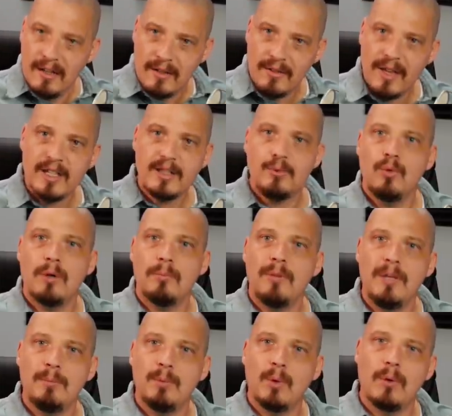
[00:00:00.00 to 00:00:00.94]
That's what
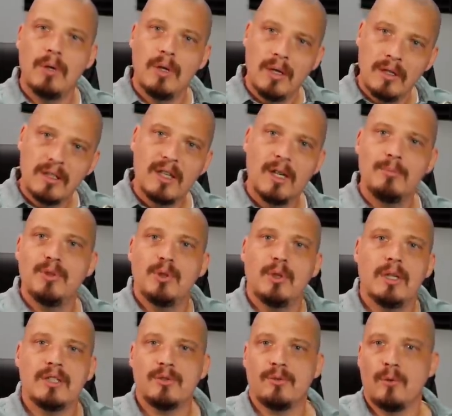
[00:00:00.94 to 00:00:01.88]
people come
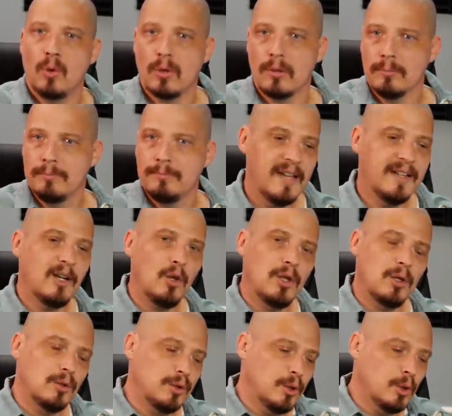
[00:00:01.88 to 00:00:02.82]
to us for. And
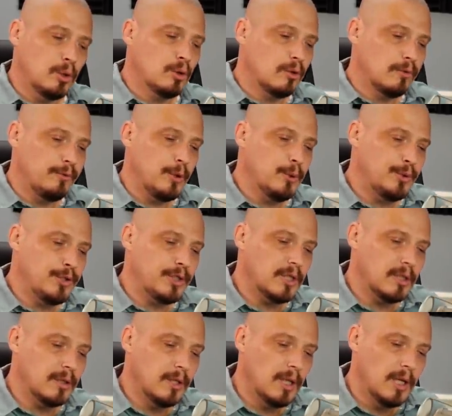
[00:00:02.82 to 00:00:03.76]
although Google
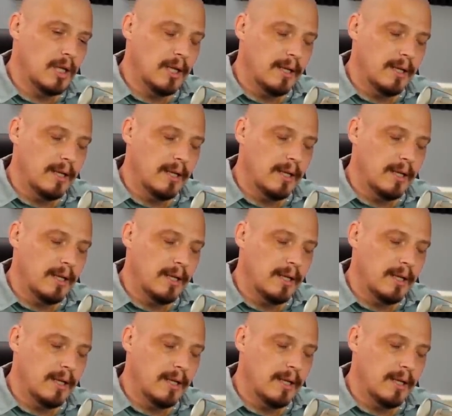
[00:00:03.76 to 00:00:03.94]
Fuchsia